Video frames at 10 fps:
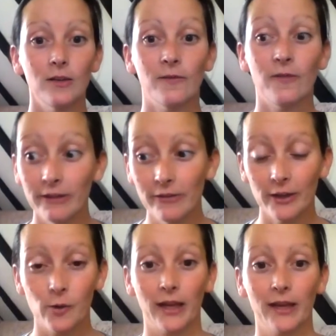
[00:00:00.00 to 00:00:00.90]
very,
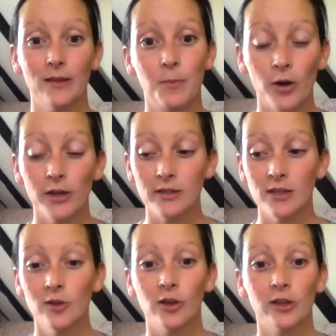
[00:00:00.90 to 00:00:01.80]
very quickly, the products
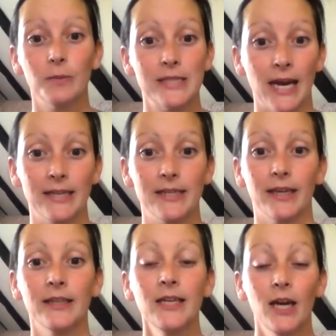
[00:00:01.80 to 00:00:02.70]
that you're going to be
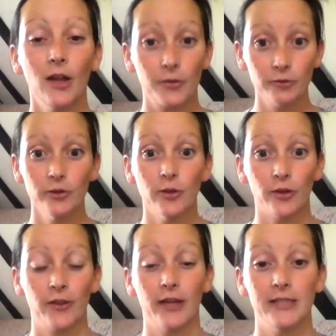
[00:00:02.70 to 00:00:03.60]
taking through your
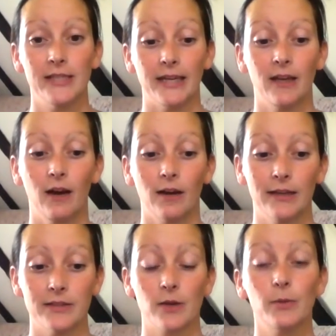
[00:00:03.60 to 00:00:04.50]
30-day gut
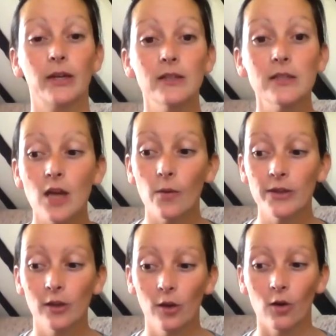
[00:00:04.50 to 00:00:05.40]
cleanse. So we're going to start
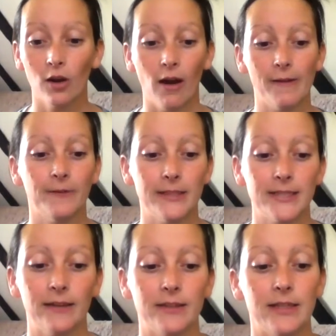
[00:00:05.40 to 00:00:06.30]
with your Long Life
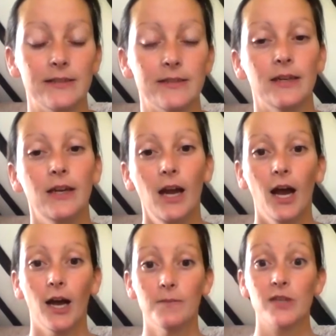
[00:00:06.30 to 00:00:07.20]
Vitalities.
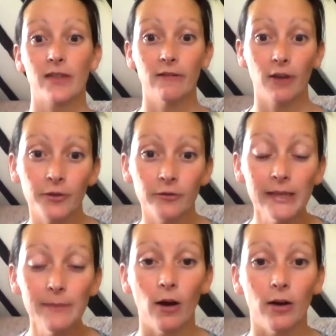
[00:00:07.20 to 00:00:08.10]
So there are
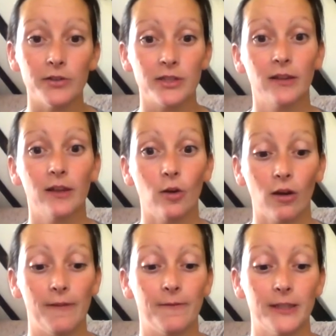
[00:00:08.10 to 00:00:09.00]
3 parts to the Long
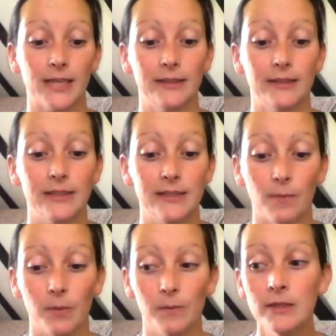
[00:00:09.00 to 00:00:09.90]
Life Vitality
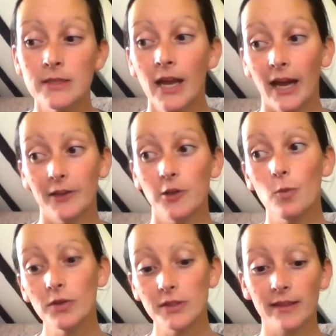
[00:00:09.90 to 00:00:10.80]
supplements, and you
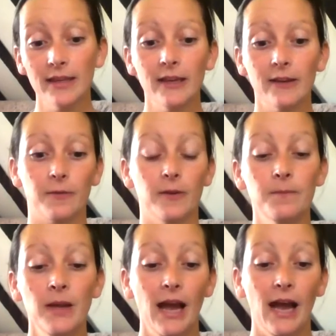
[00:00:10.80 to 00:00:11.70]
want to think of
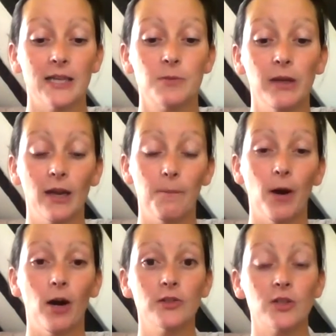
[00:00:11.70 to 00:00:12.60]
them as being a
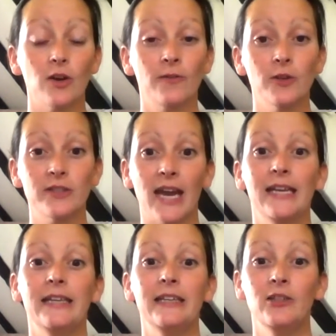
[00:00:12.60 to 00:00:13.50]
part of your
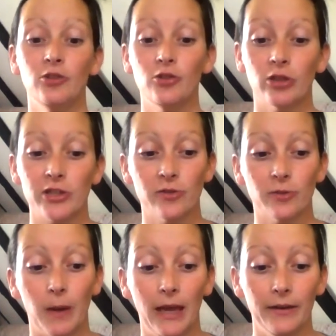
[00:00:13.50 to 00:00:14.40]
daily
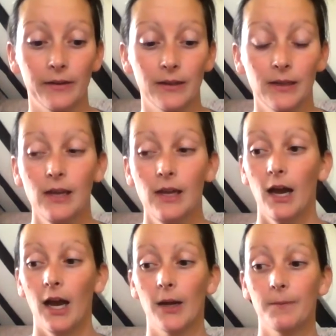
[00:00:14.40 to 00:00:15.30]
nutritional
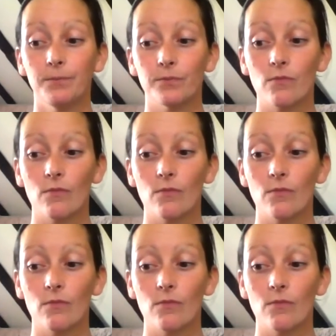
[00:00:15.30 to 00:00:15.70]
plan.